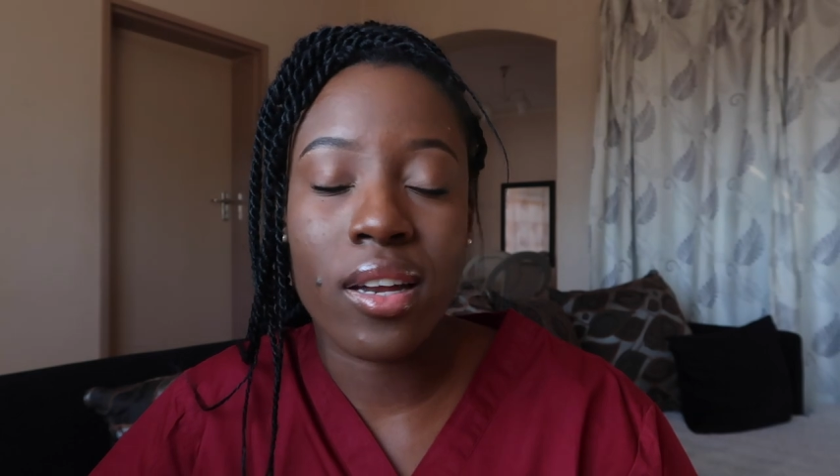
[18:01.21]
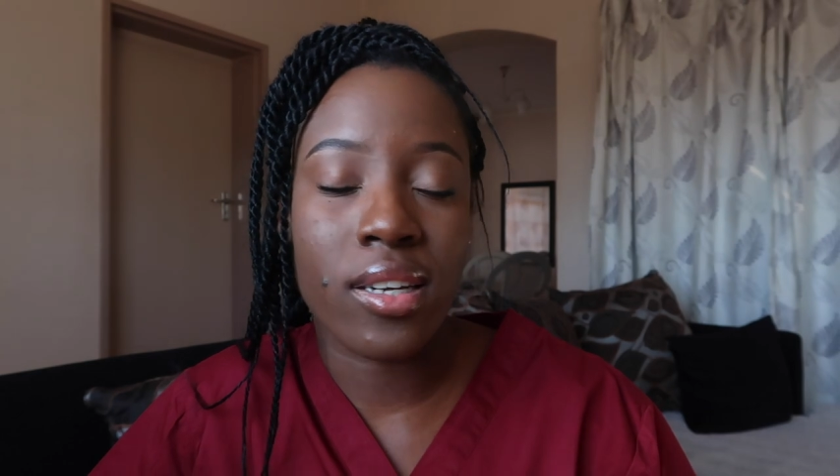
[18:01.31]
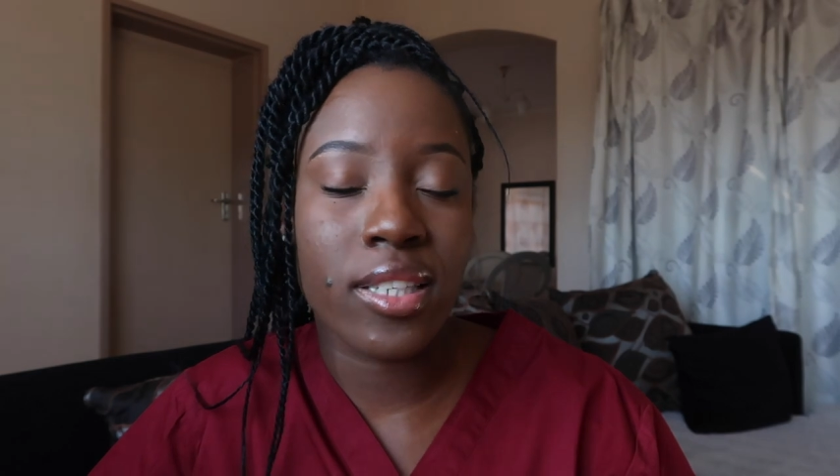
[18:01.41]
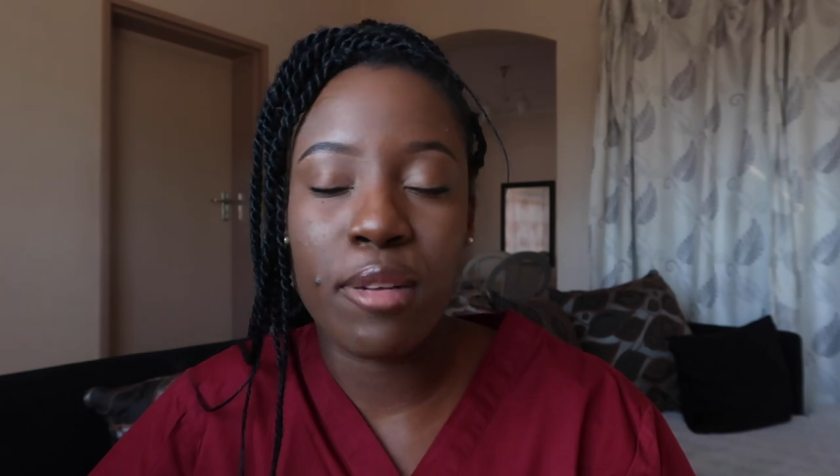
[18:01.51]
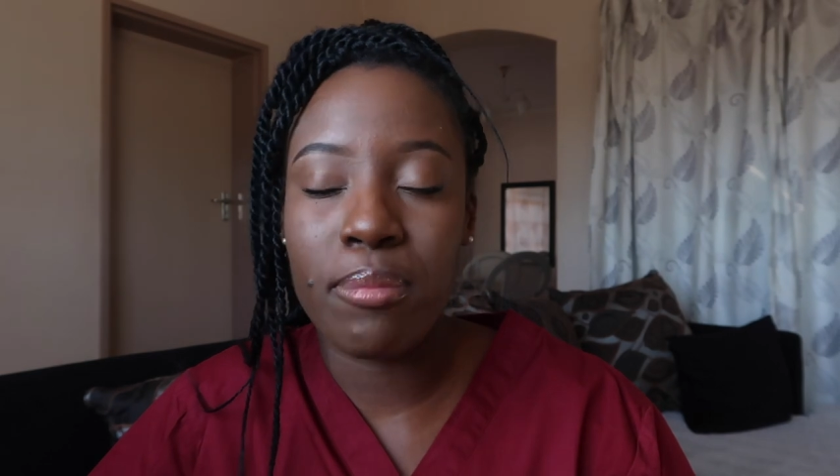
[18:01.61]
how
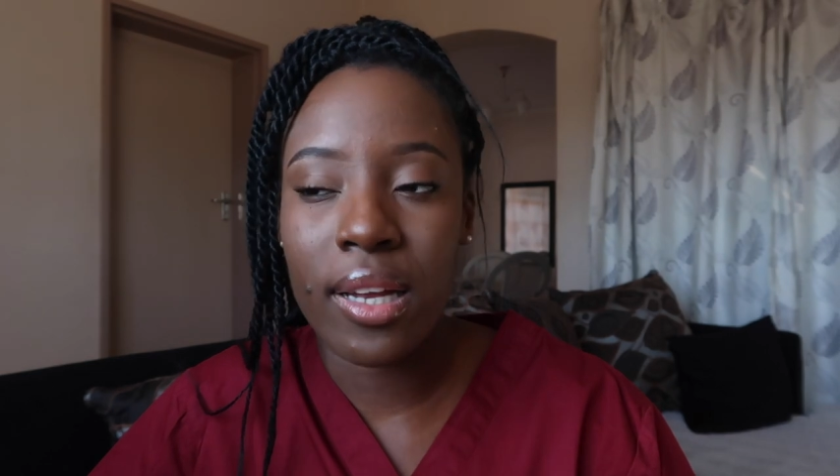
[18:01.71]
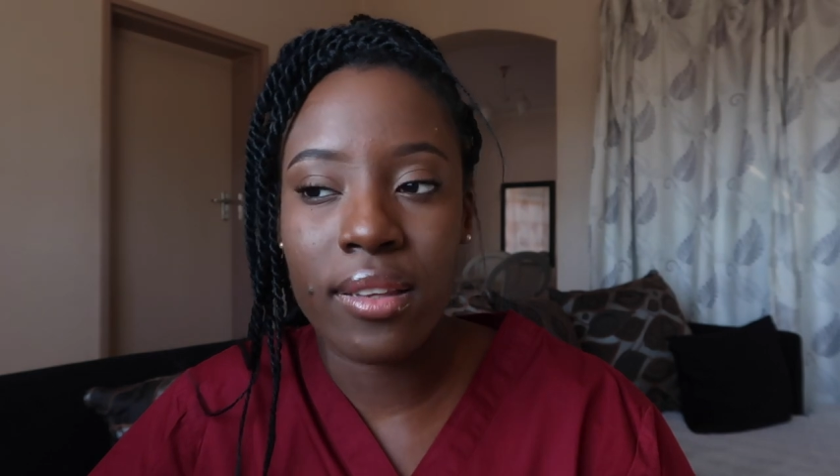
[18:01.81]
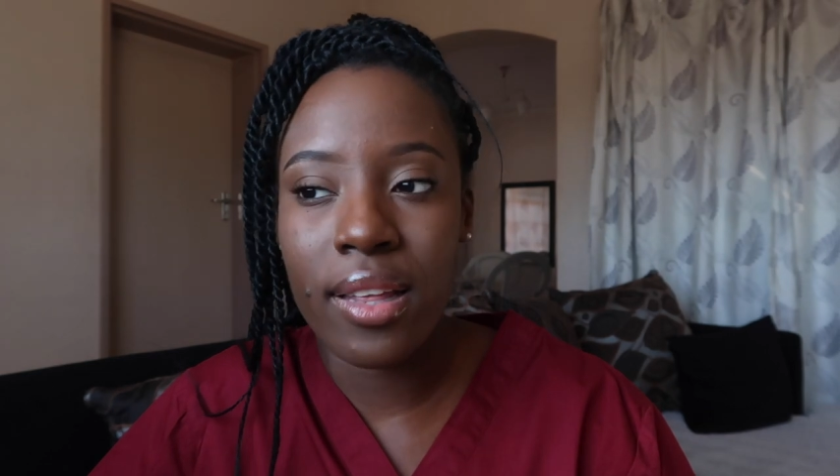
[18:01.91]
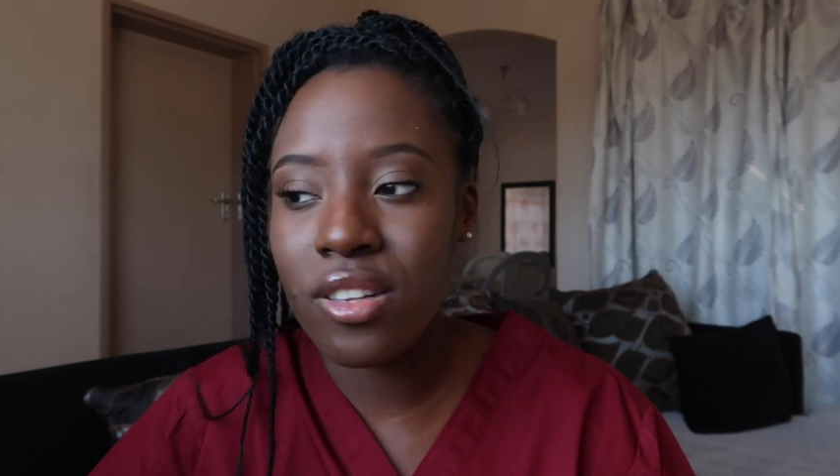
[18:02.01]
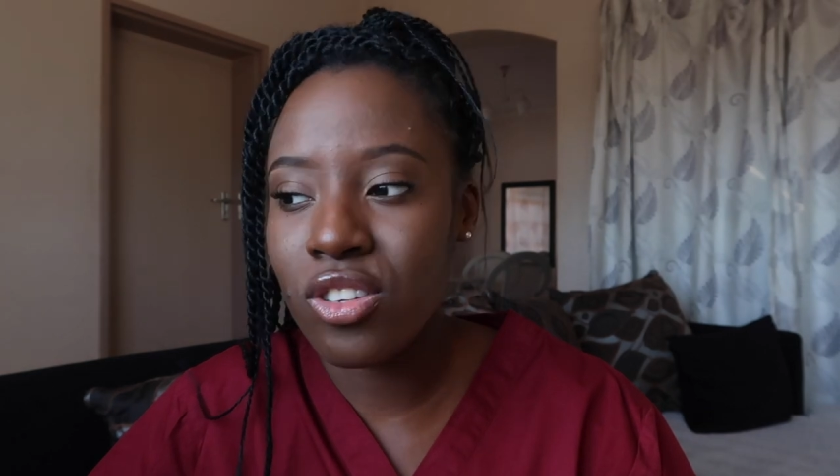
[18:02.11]
to take
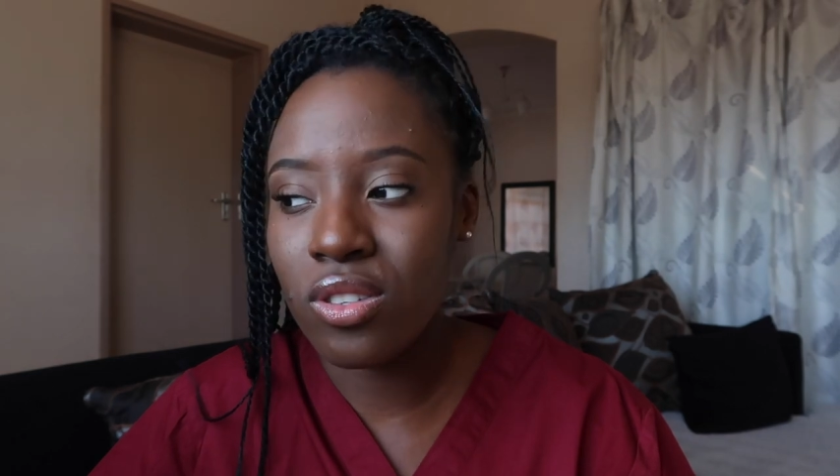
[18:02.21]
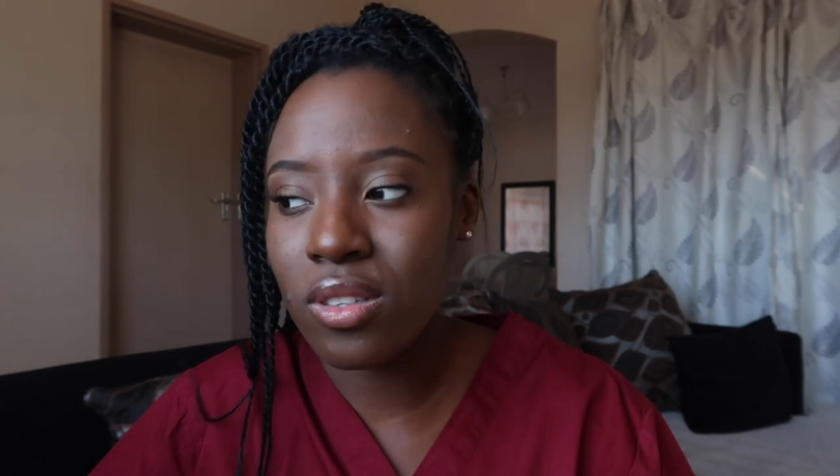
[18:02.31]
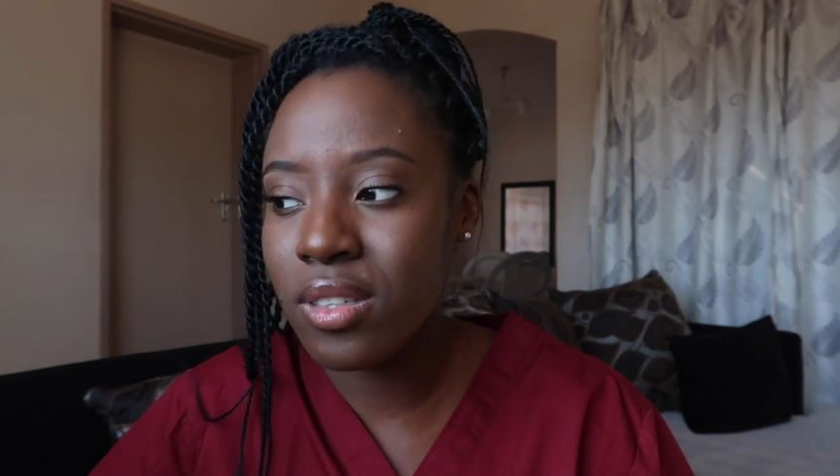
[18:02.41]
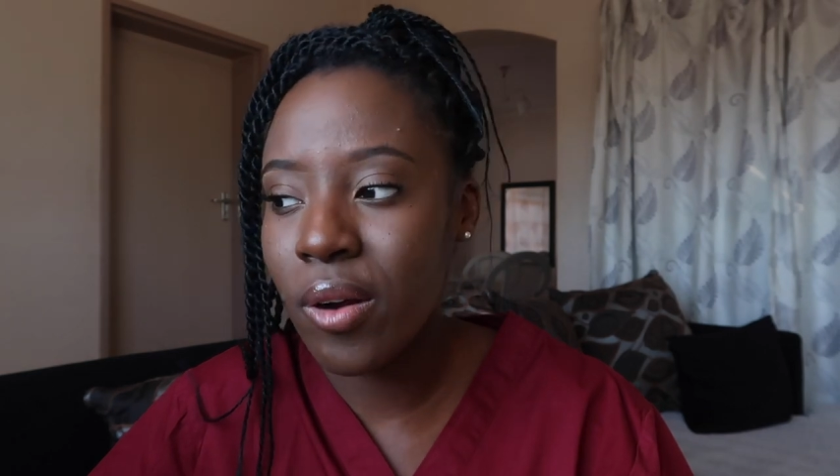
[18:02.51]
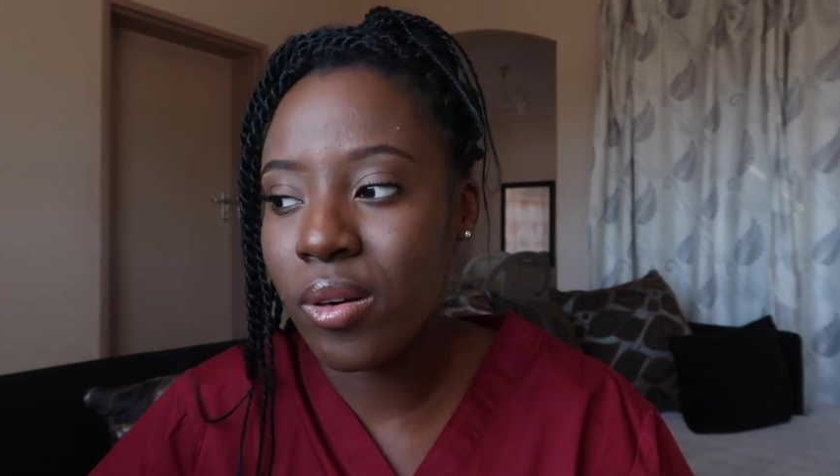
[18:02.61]
blood that's
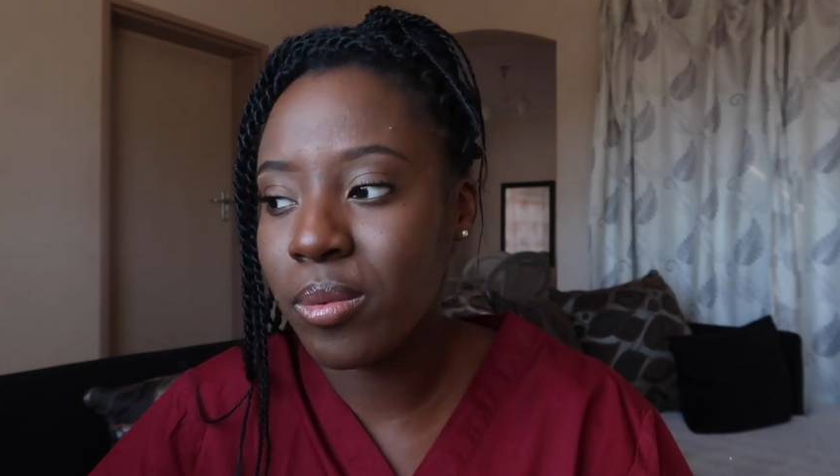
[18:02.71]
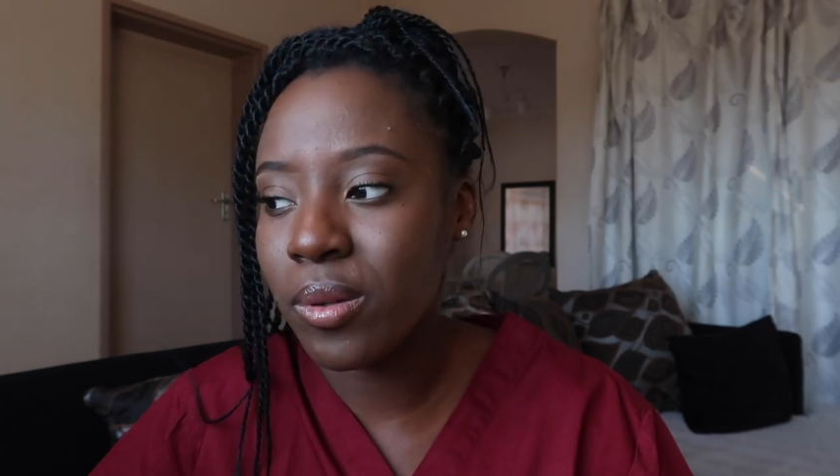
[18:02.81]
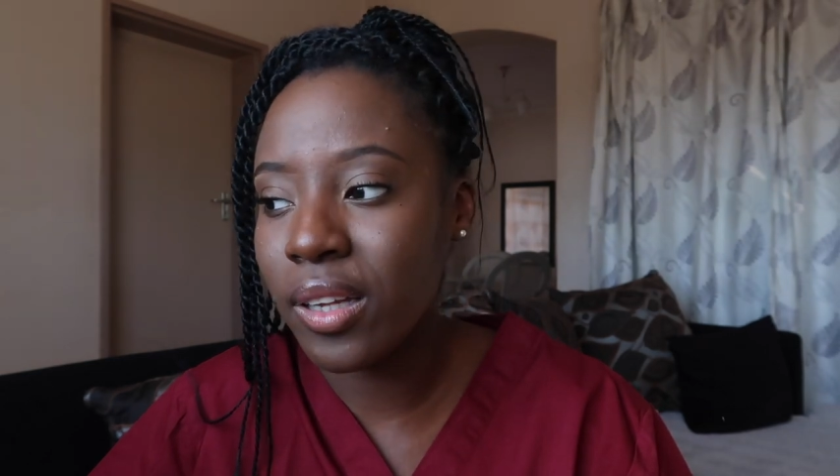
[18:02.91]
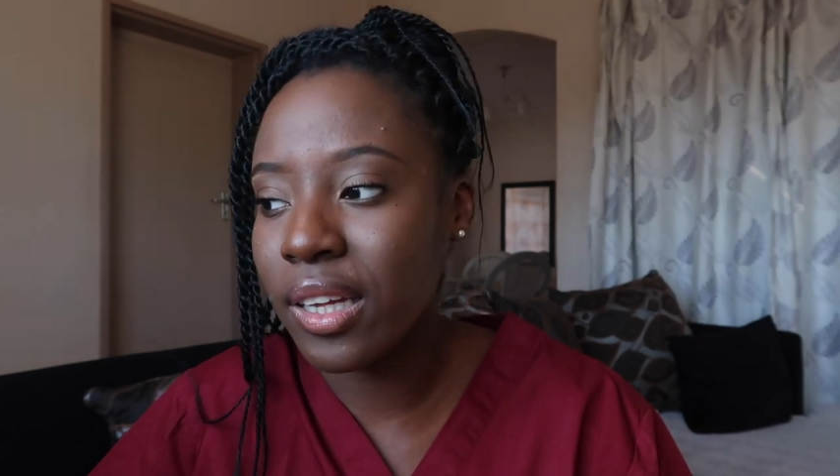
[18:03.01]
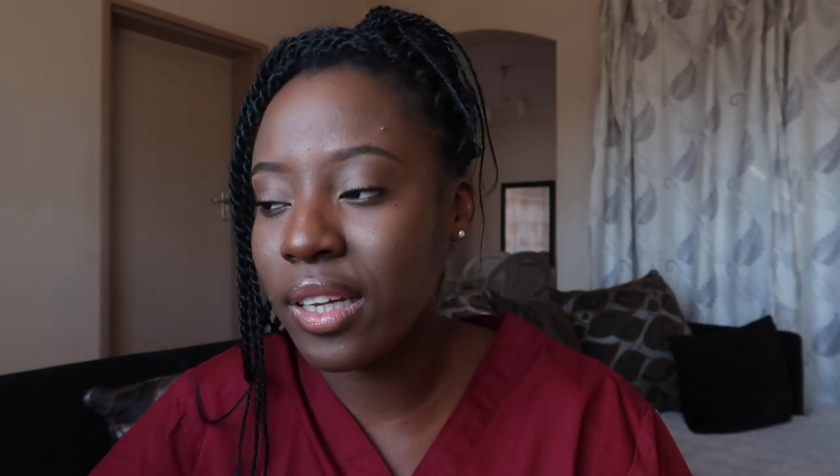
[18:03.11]
just
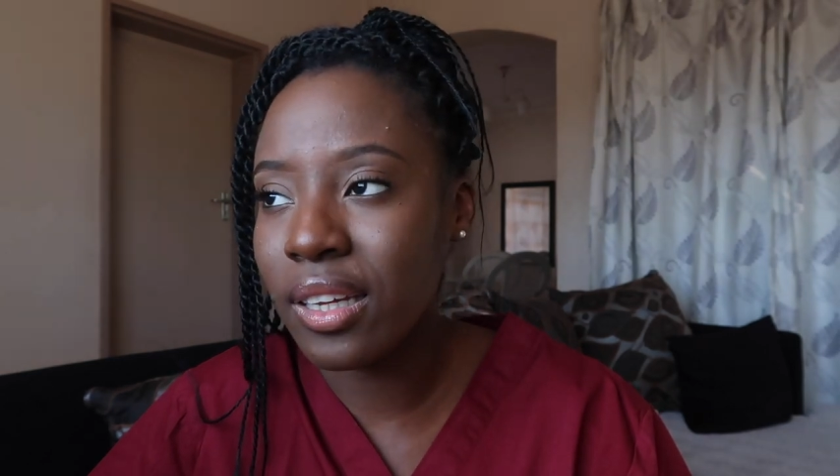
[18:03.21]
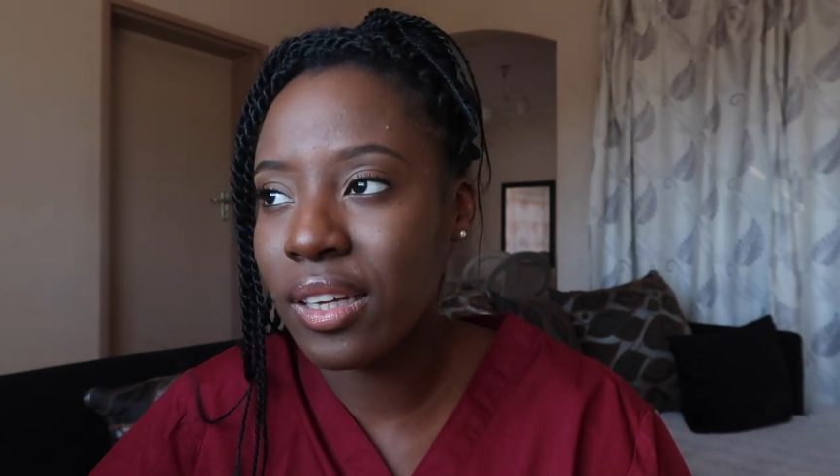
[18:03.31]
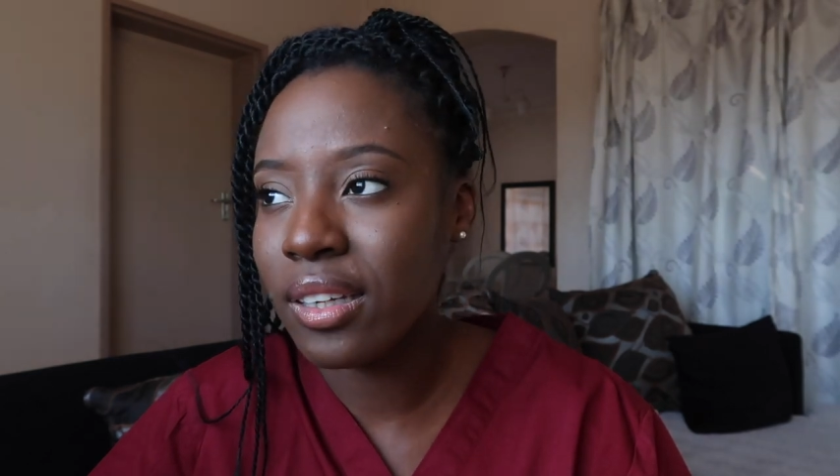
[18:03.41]
terrible like